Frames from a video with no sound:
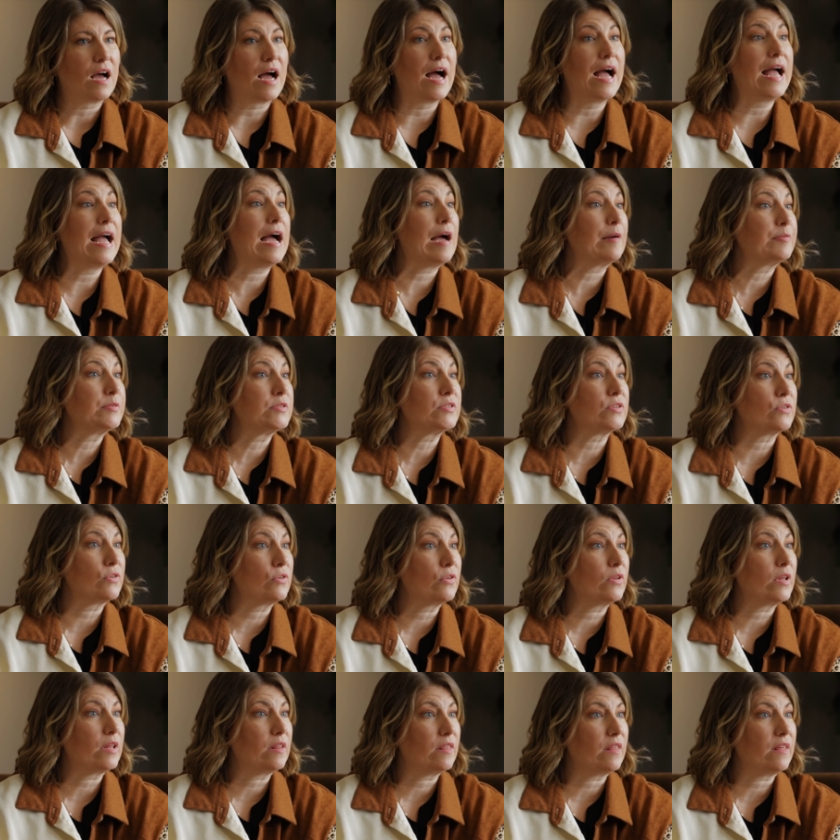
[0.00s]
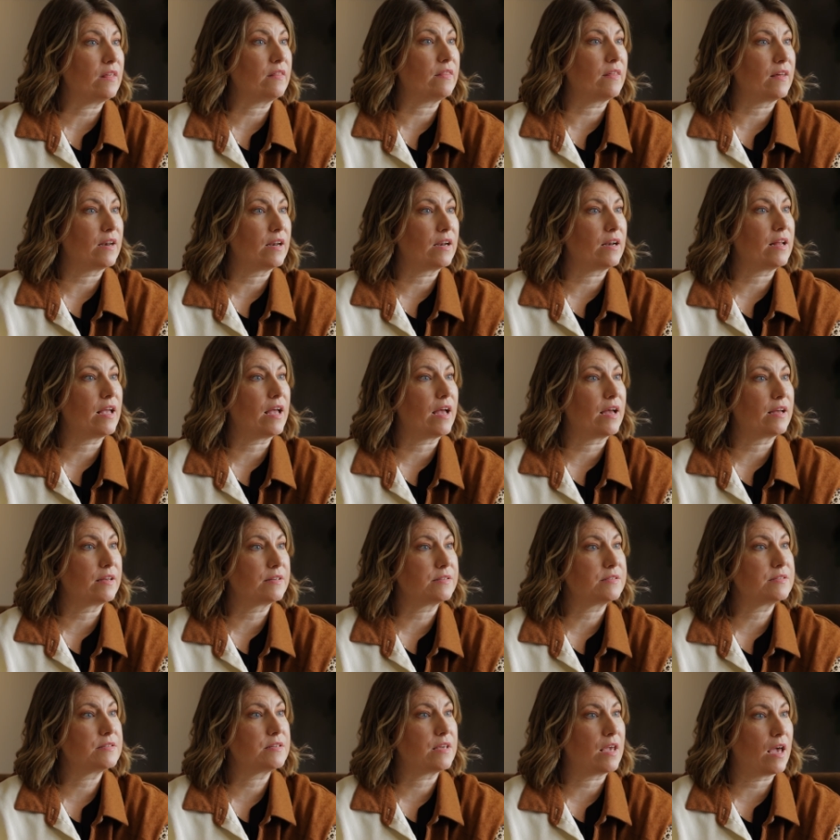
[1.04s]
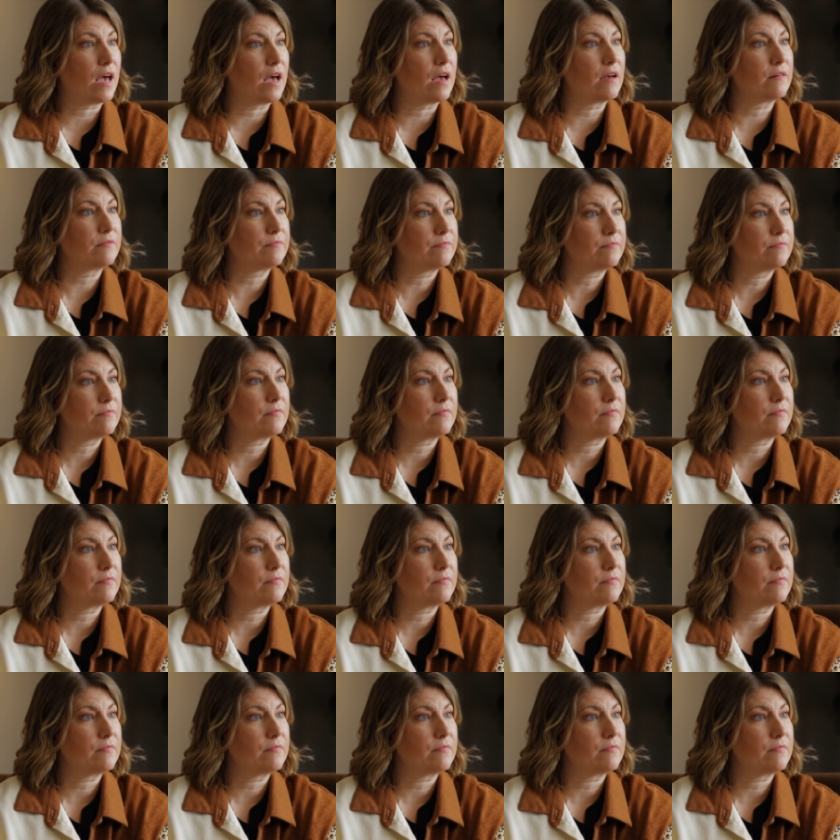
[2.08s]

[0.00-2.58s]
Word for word: I absolutely think that it has. Yeah.